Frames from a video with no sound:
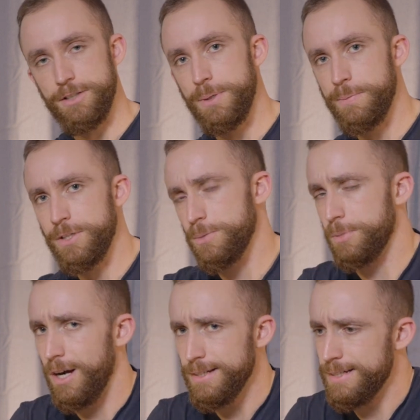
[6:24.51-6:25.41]
that's pretty much the
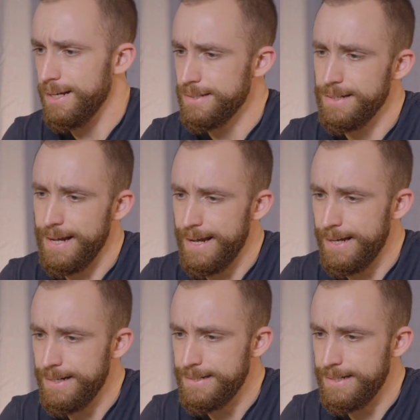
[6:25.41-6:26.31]
process,
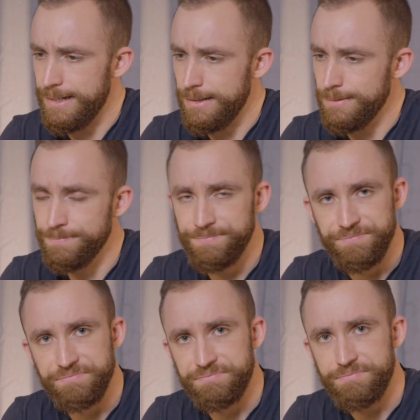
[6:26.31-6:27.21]
and um,
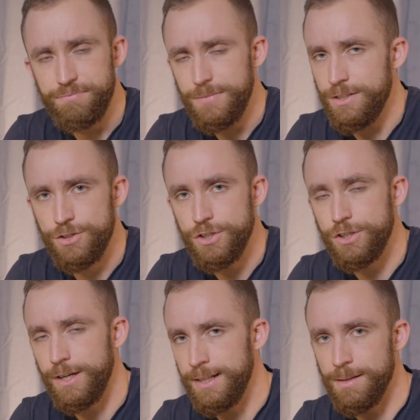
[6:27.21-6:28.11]
just
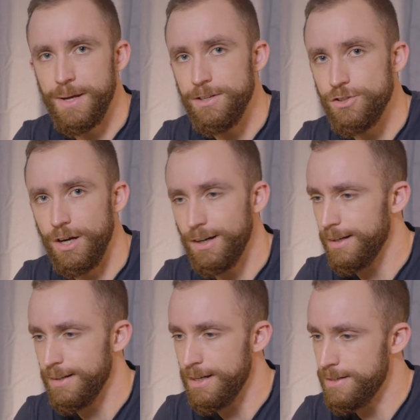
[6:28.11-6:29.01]
creating the main chunk
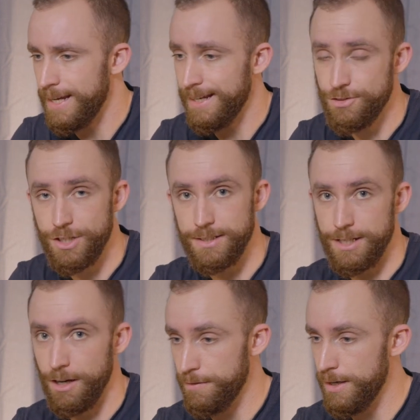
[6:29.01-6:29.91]
and then taking chunks
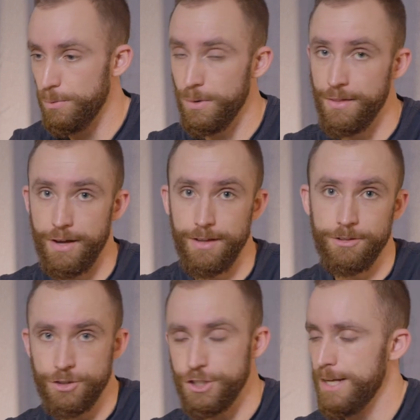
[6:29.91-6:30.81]
out of it with
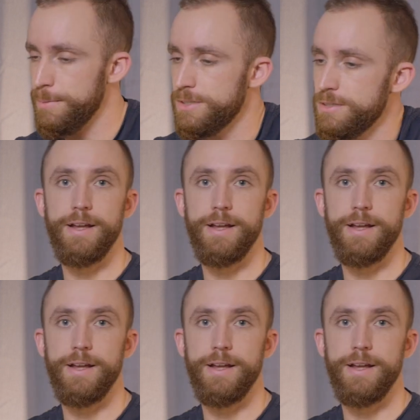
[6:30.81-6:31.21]
other shapes.